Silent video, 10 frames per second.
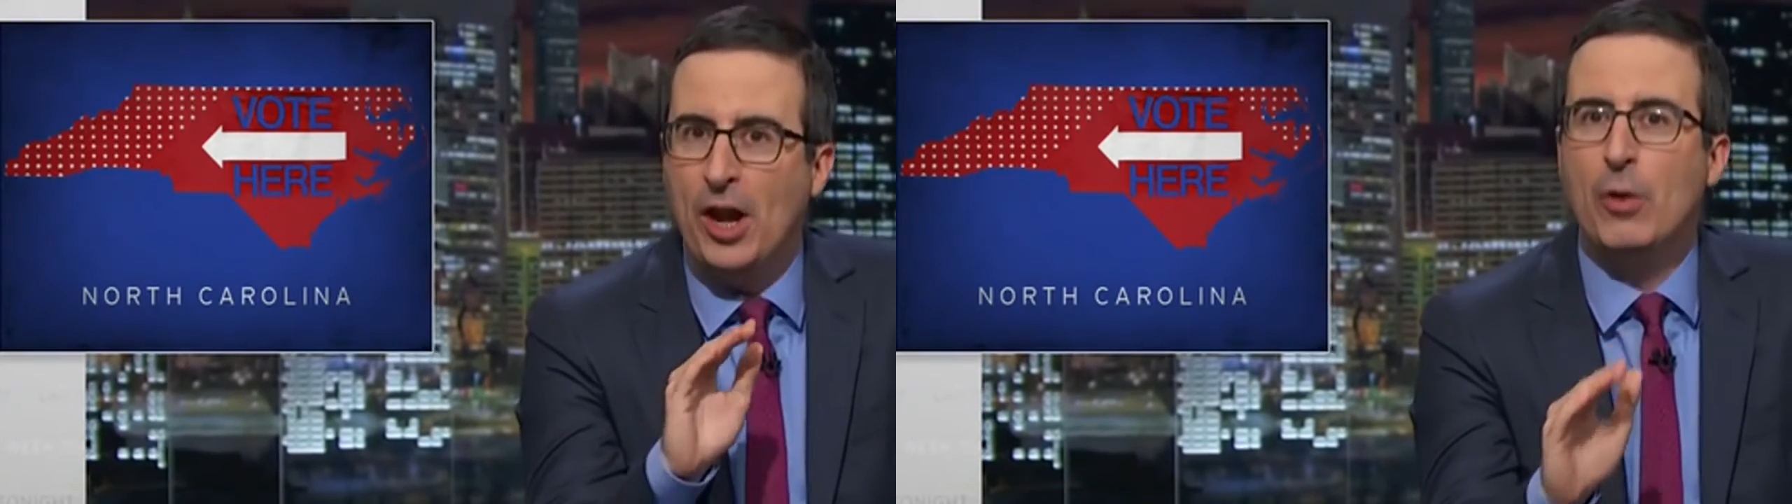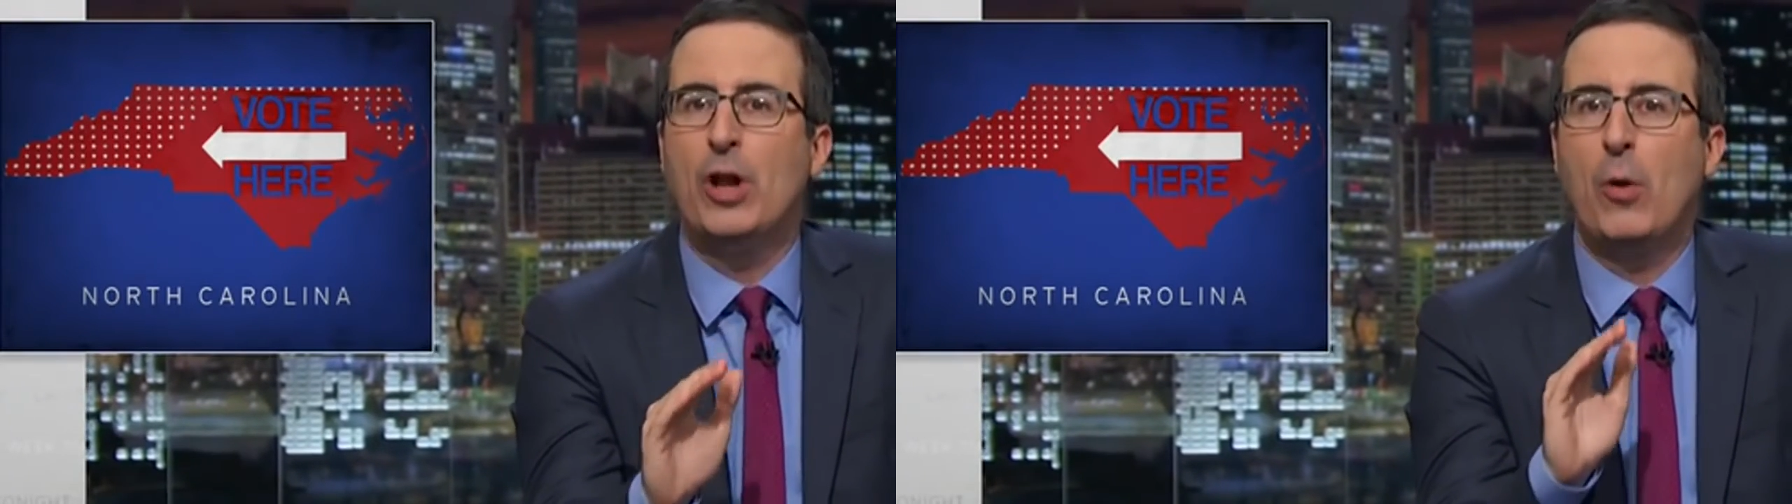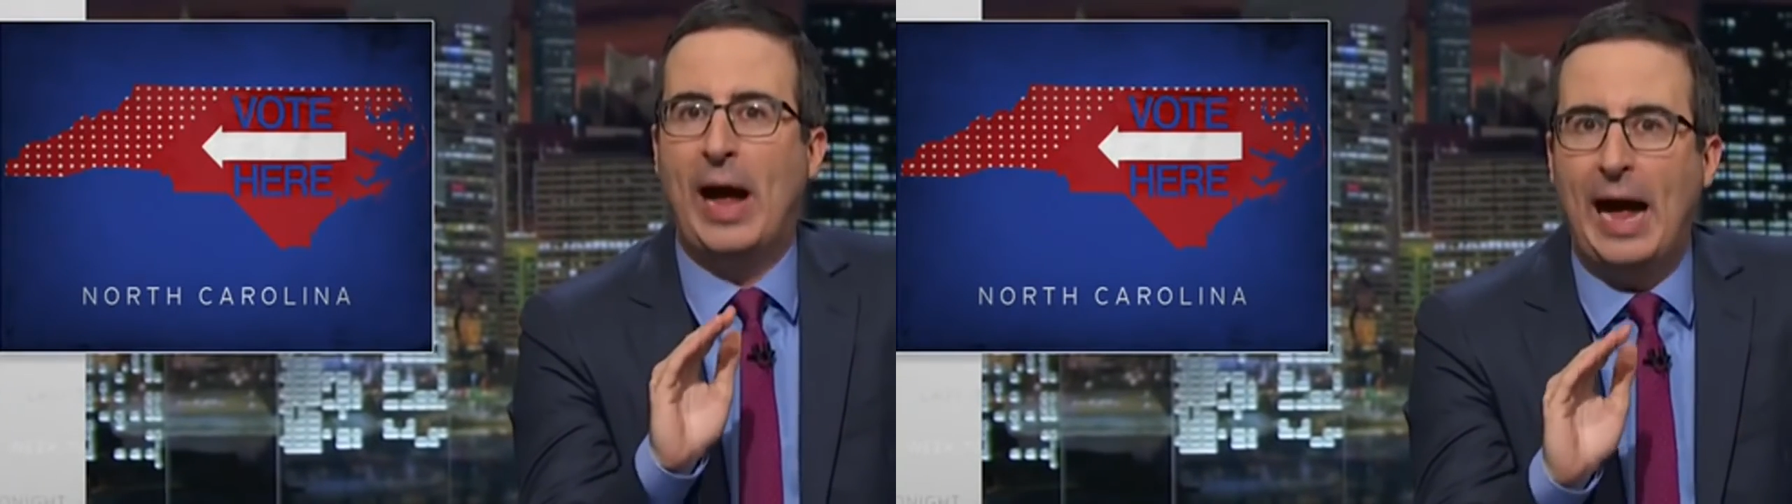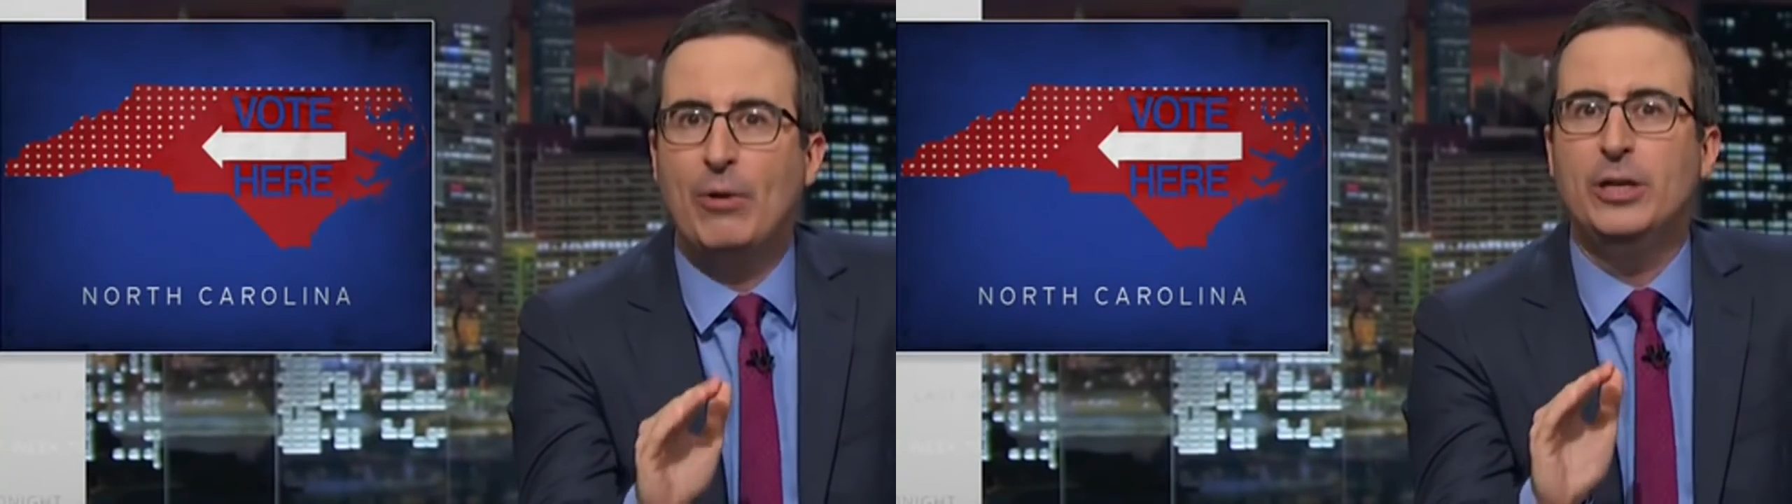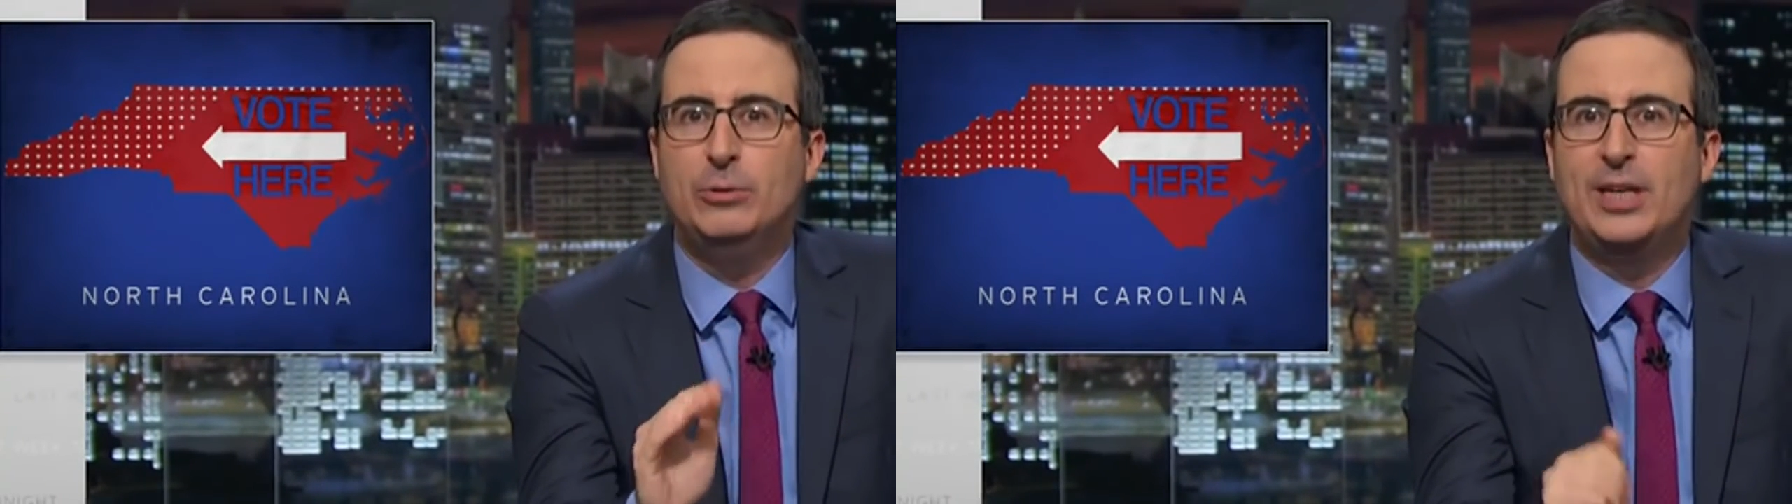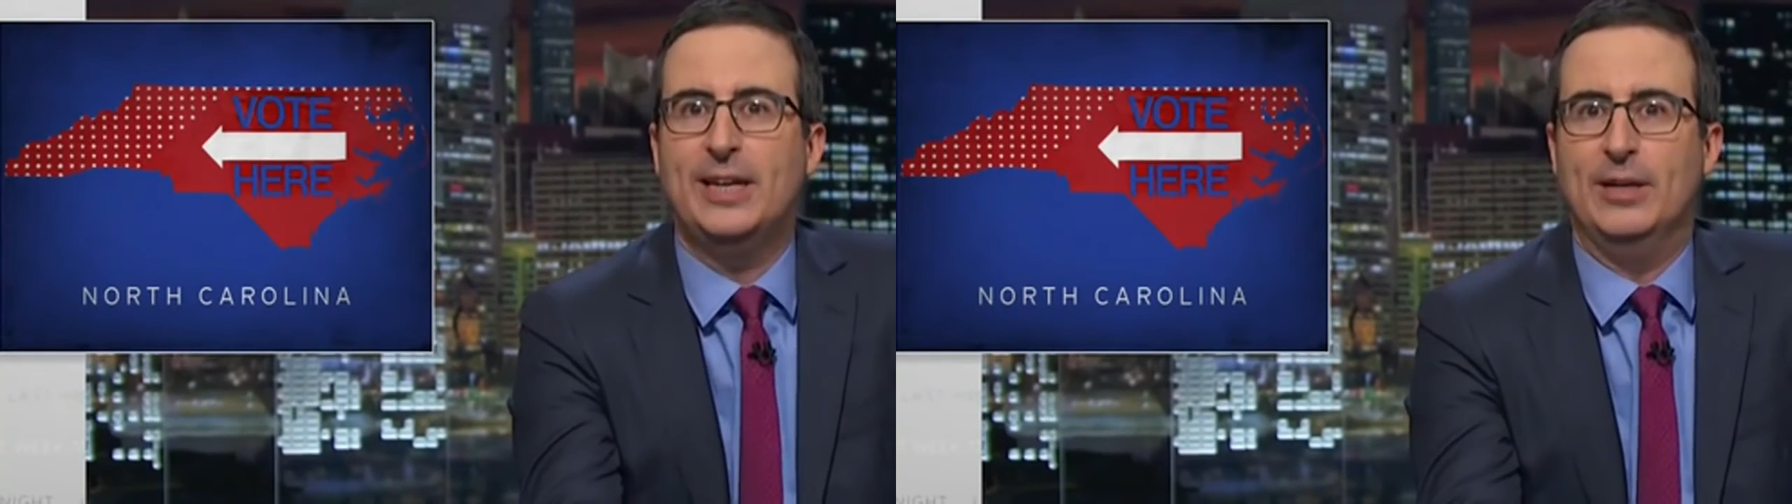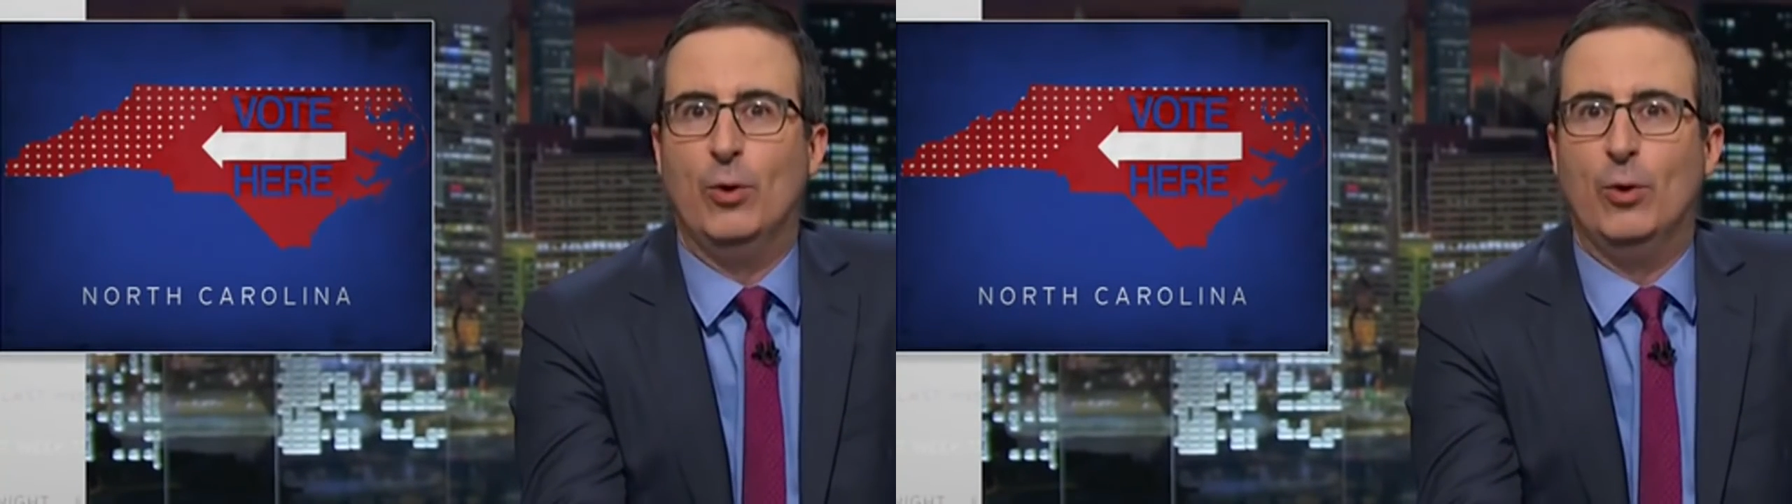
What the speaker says: don't know how you did it,